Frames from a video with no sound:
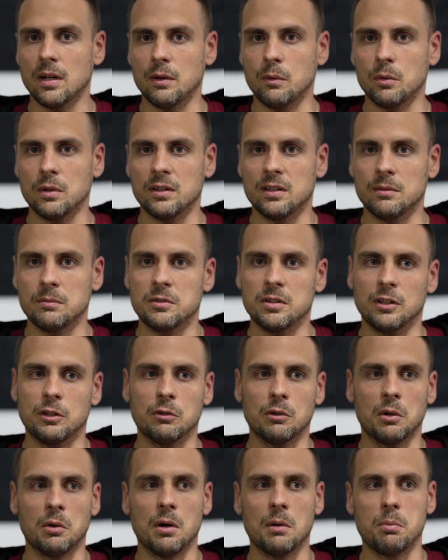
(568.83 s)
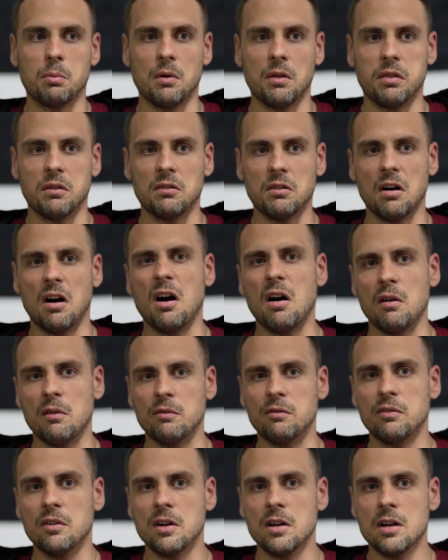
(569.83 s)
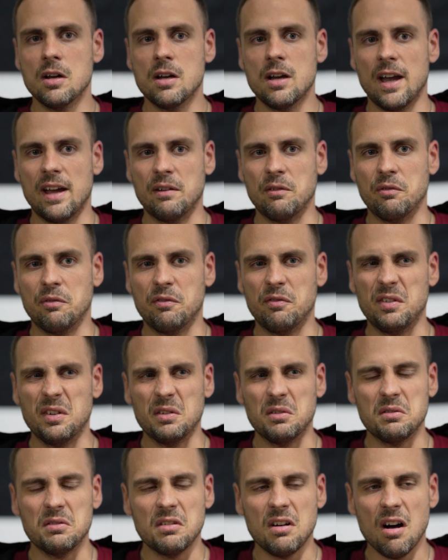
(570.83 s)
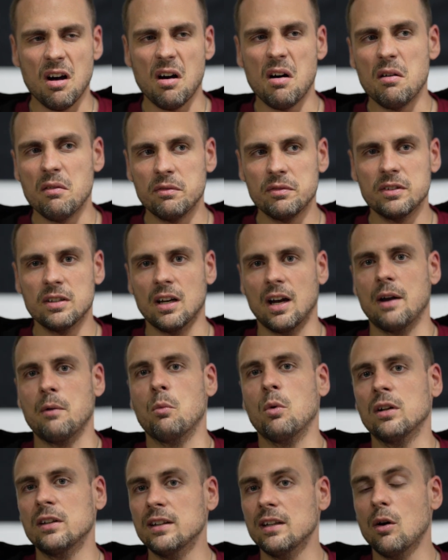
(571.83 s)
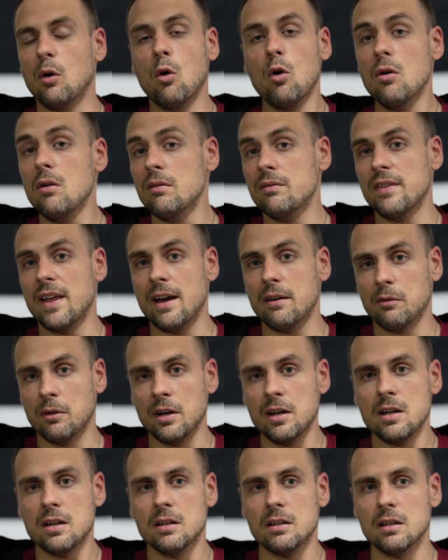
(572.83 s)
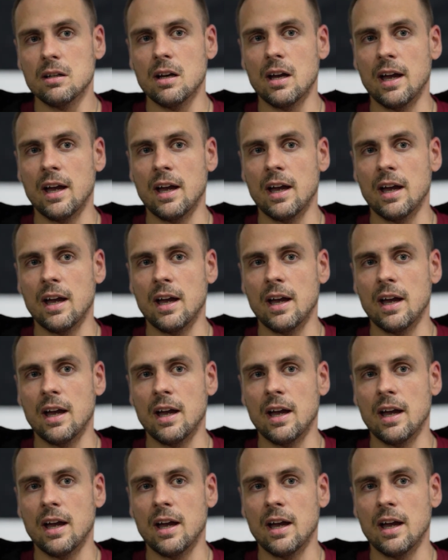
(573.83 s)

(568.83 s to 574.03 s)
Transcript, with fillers: I want them to grow up with love and feel loved. I want all of that, right?